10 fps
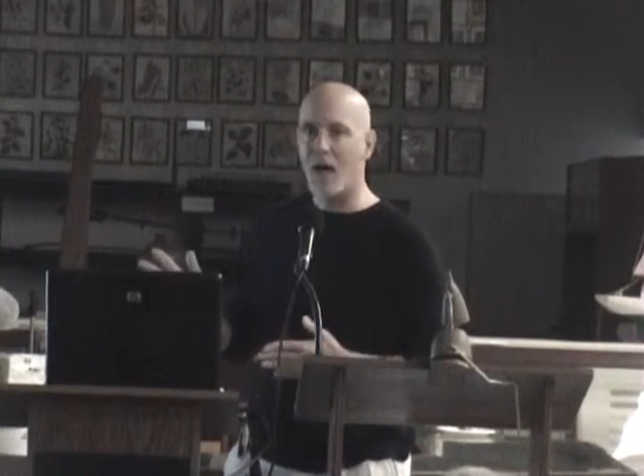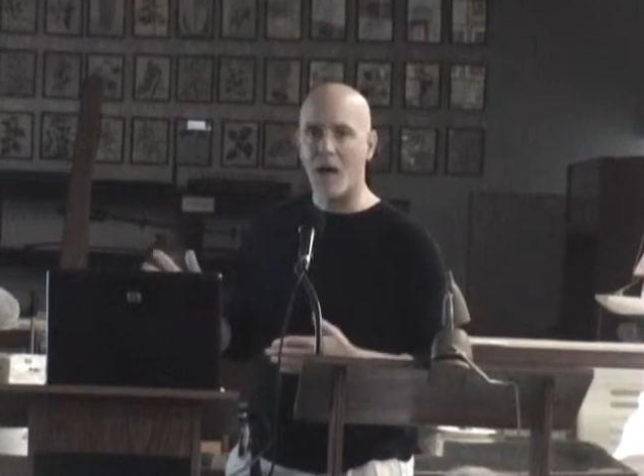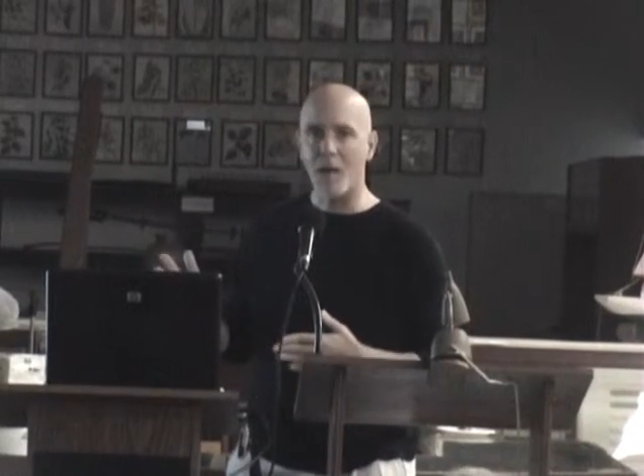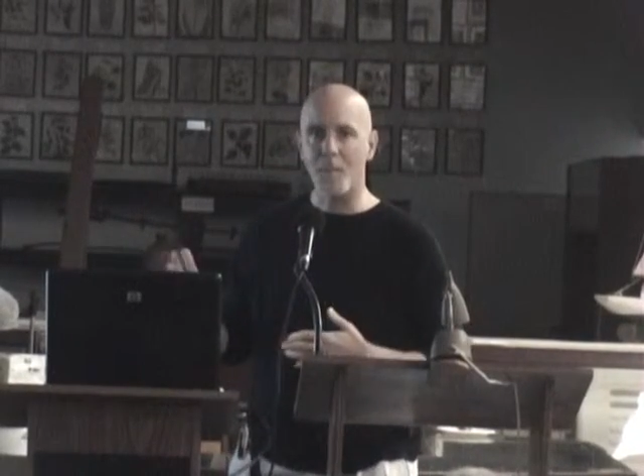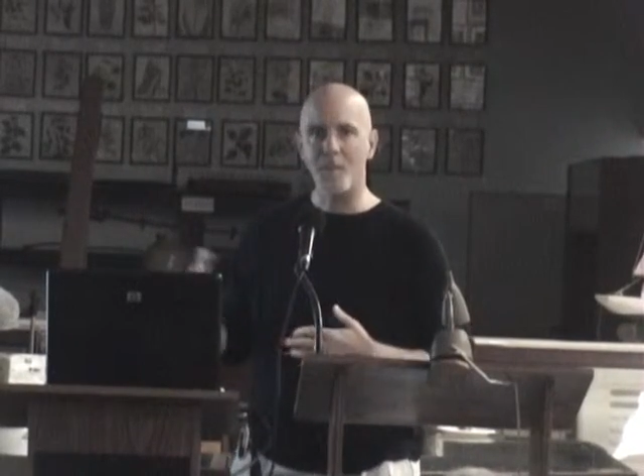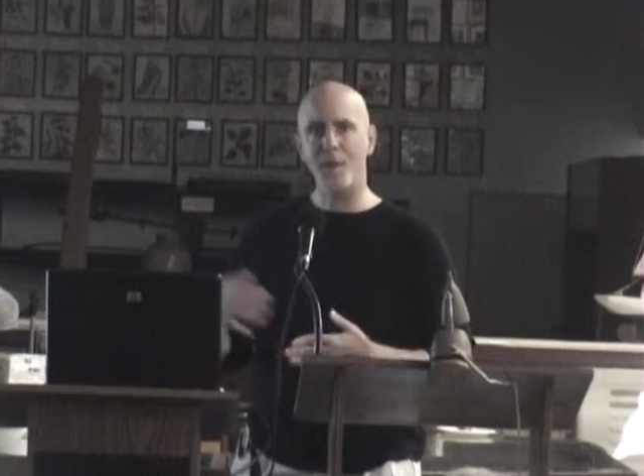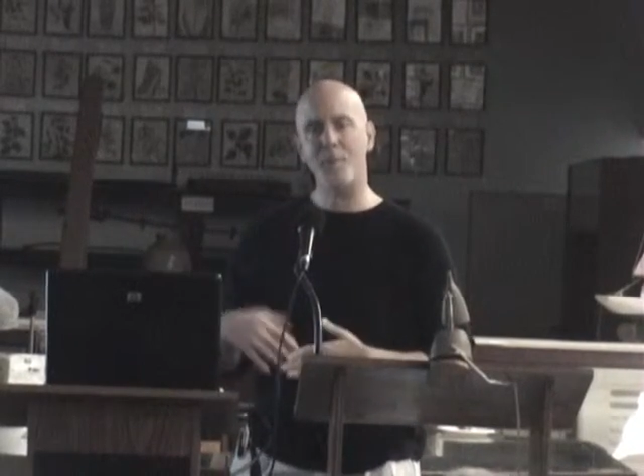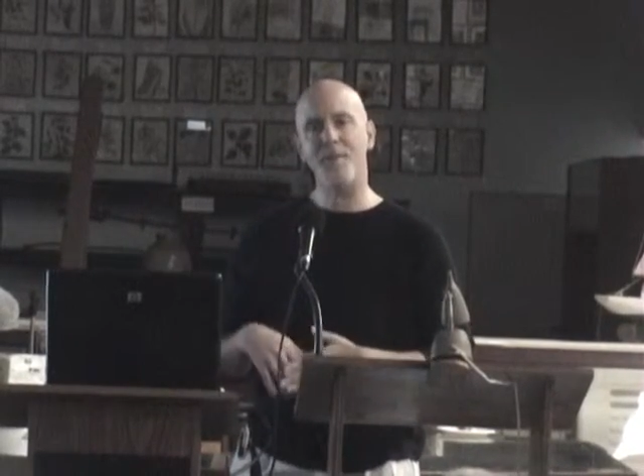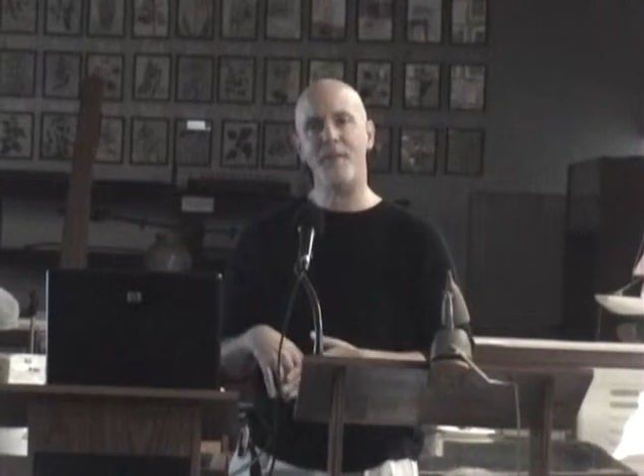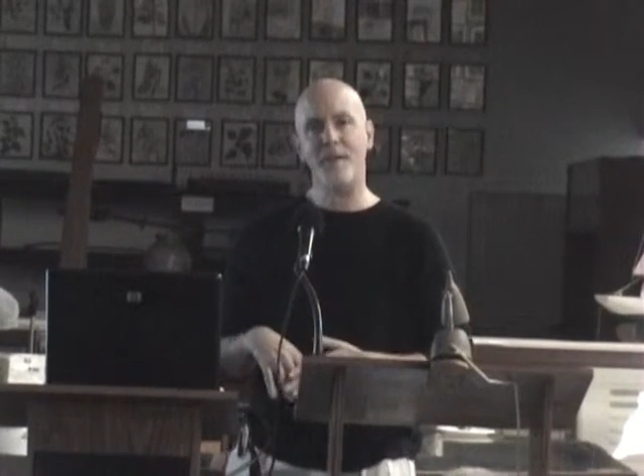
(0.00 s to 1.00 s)
A very
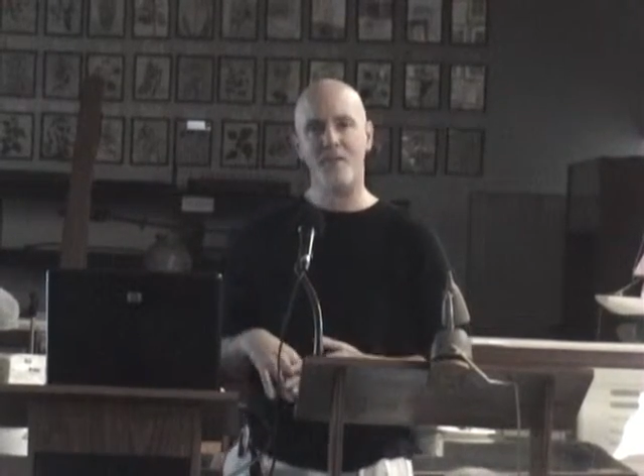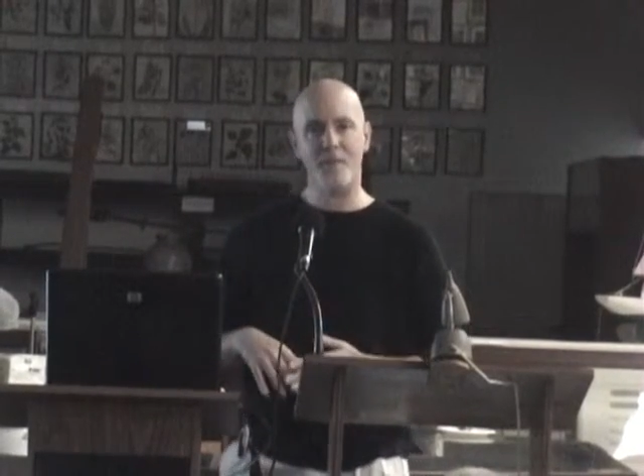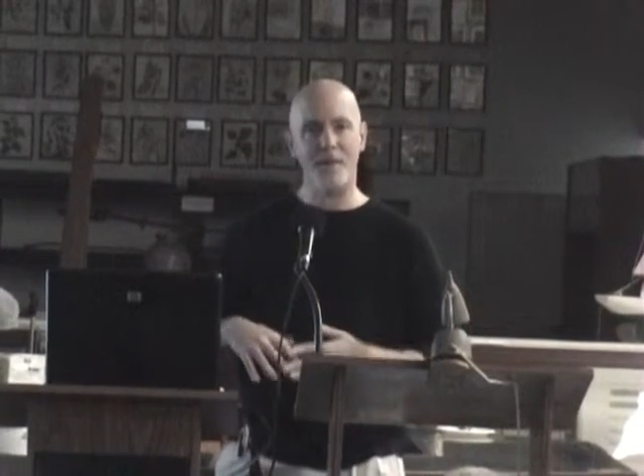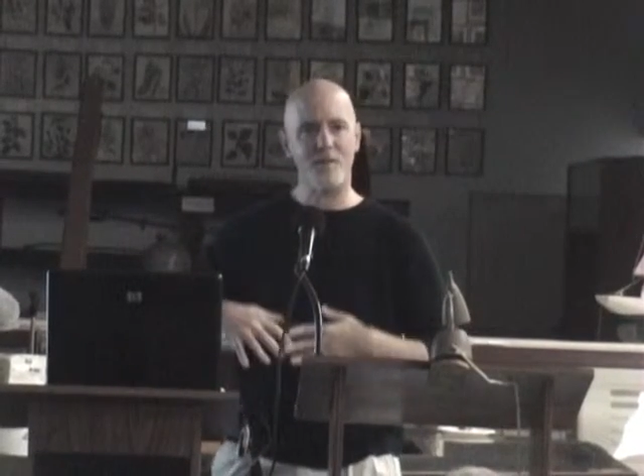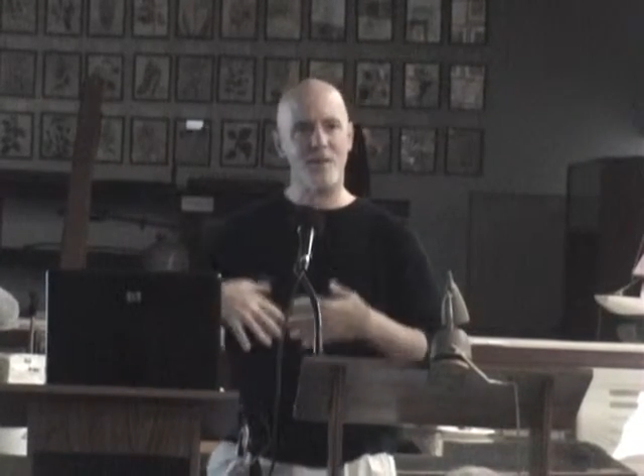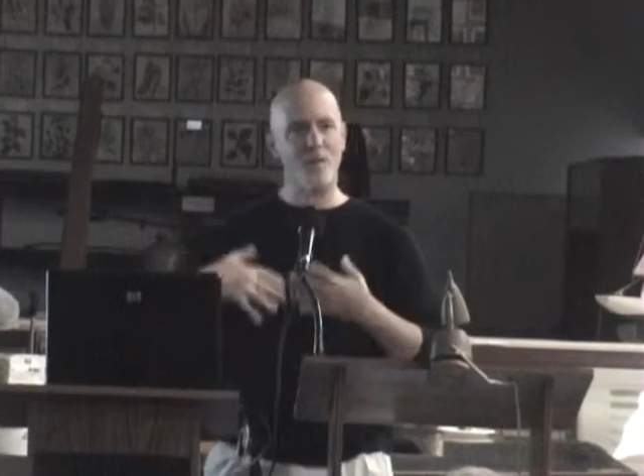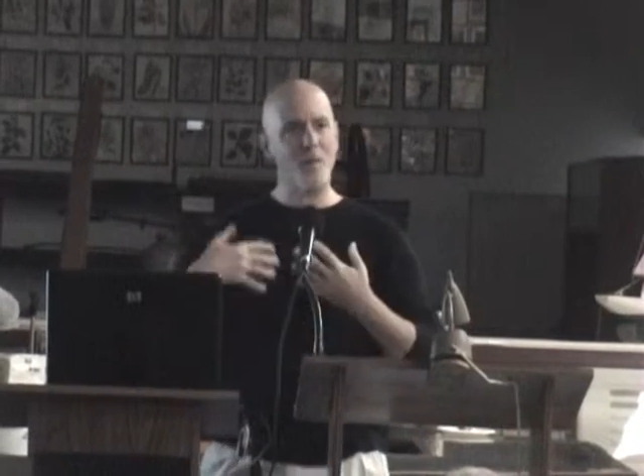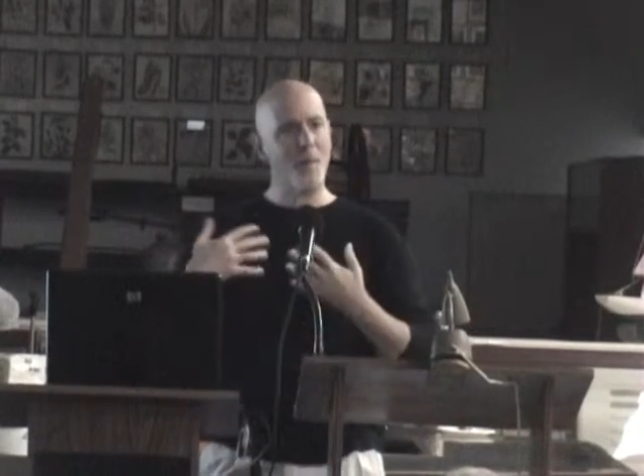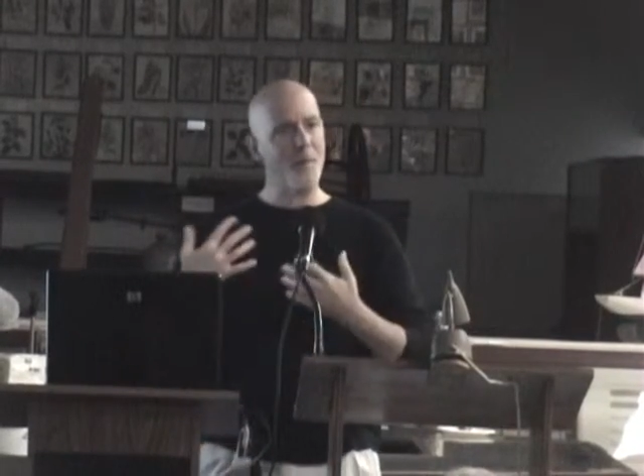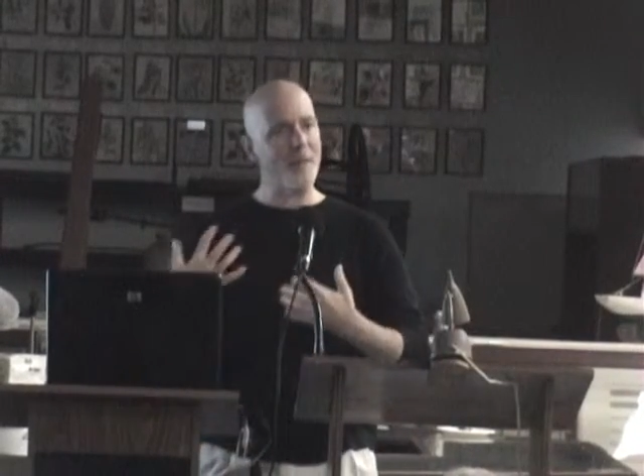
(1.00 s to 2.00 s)
brief excavation. It's sort of what